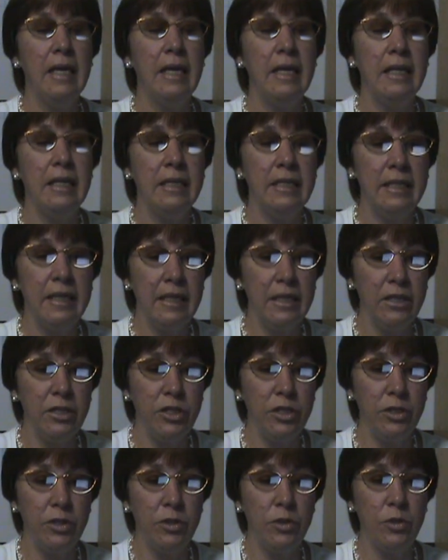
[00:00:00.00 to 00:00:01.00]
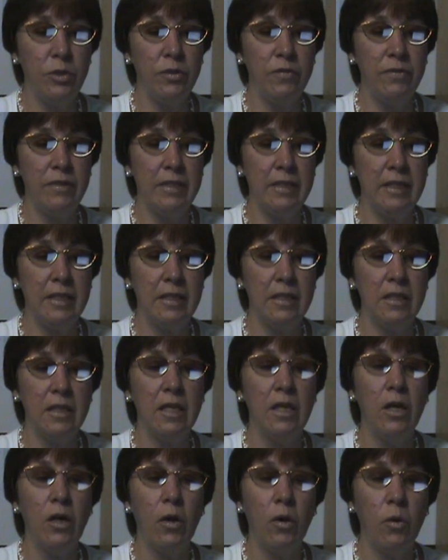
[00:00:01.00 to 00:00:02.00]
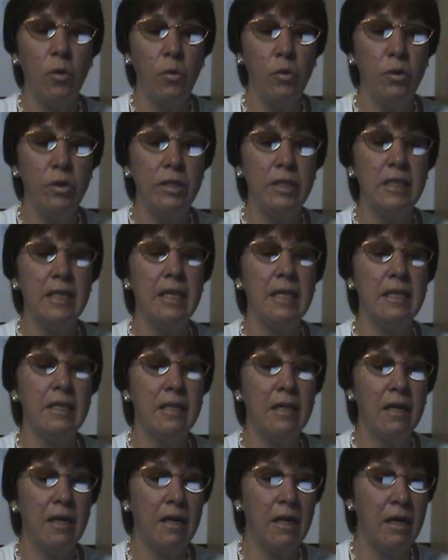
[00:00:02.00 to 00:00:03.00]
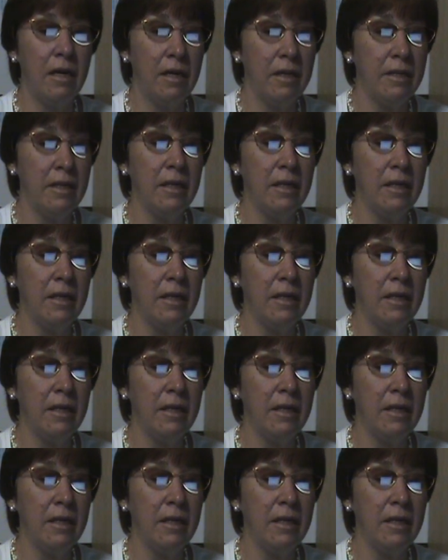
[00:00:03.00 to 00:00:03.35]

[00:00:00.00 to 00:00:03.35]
intelligence services, courts and other